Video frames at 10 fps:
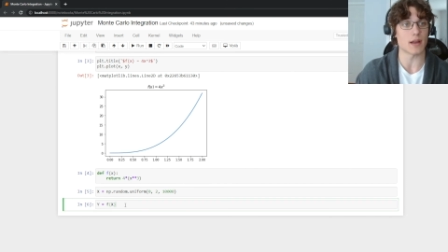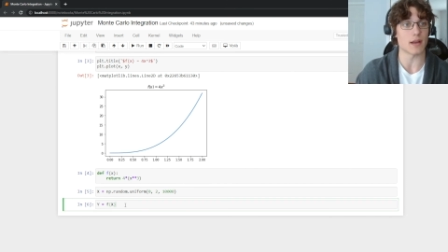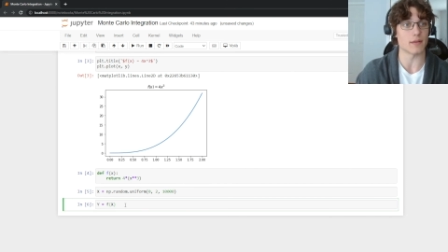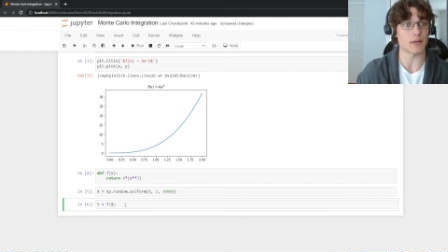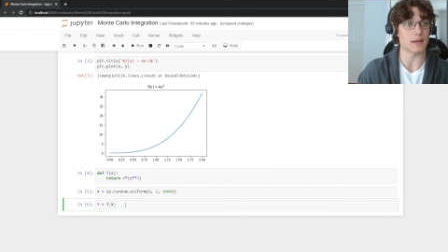
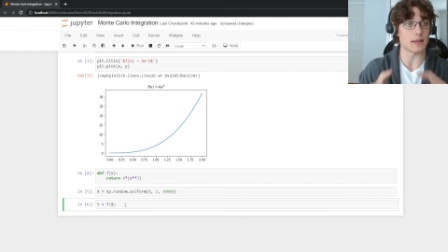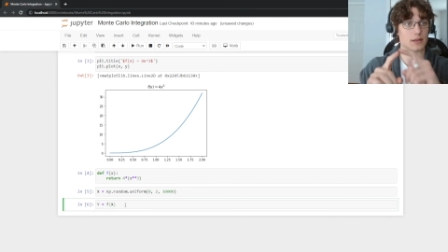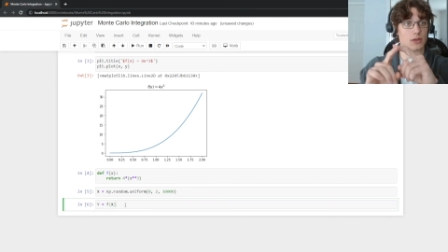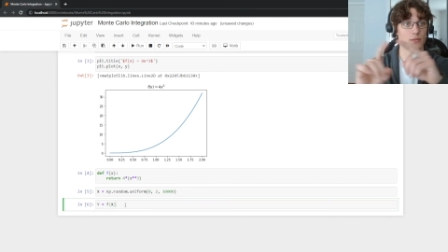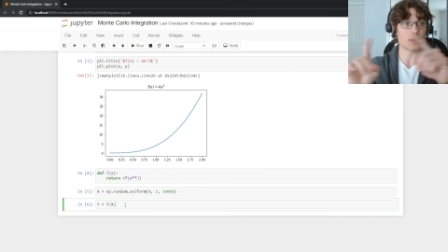of
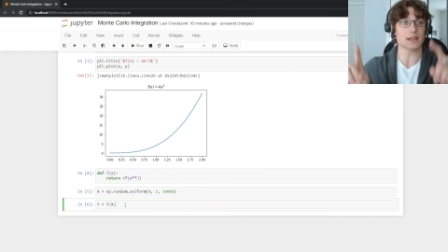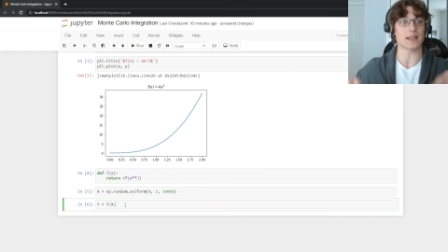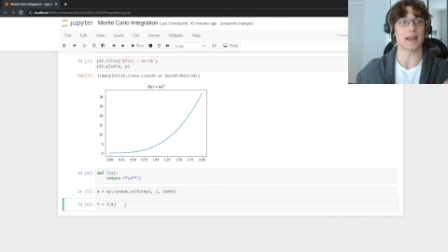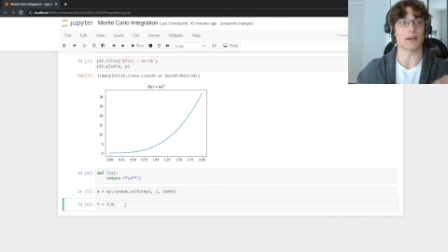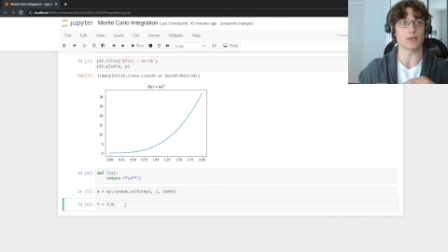these
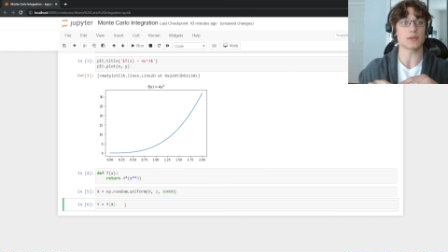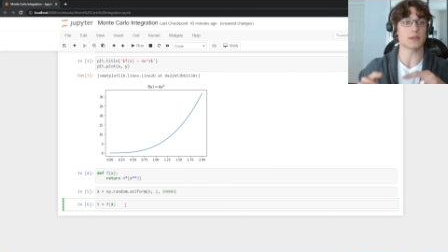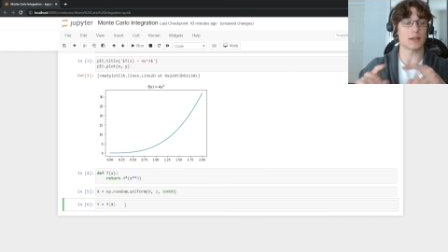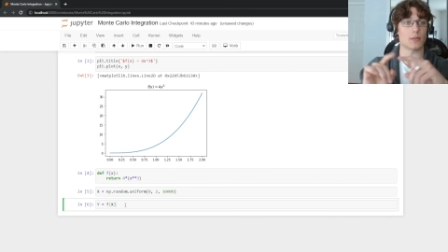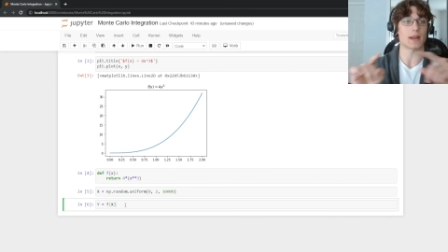rectangles
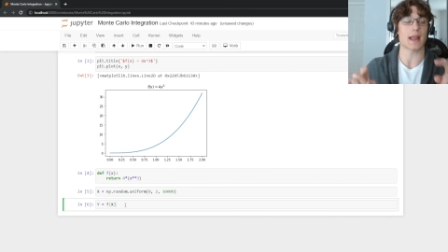that we